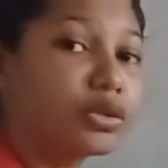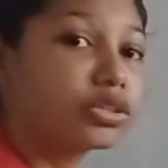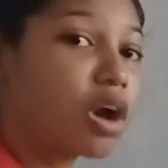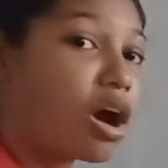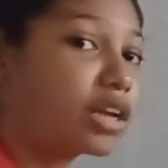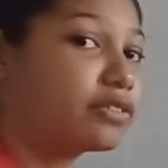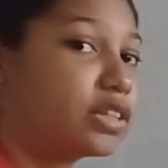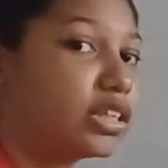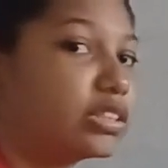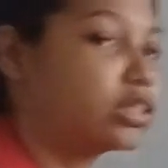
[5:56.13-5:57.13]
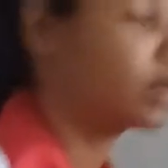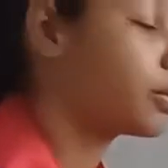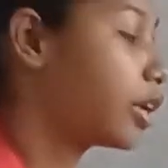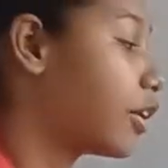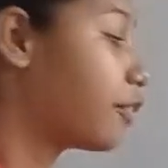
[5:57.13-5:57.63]
all of these in our
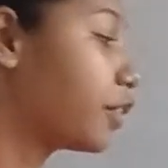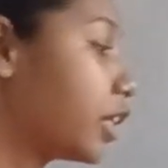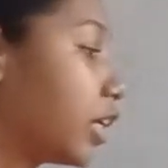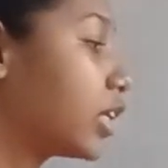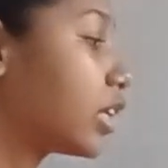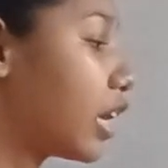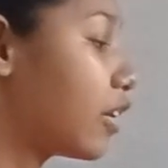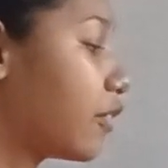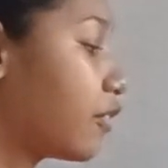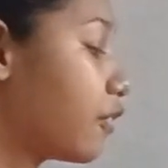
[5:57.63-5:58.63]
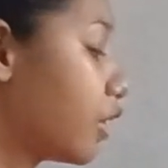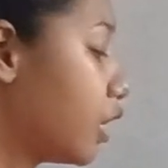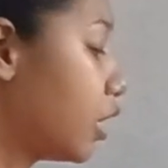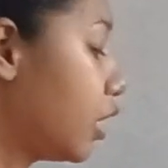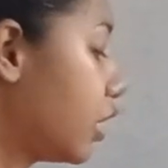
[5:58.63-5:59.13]
everyday life,
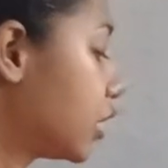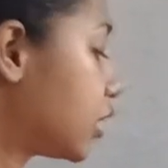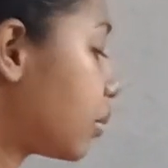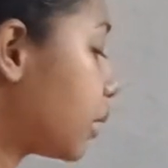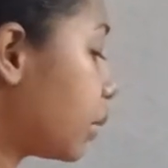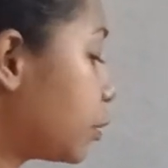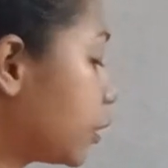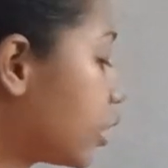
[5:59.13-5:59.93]
sometimes without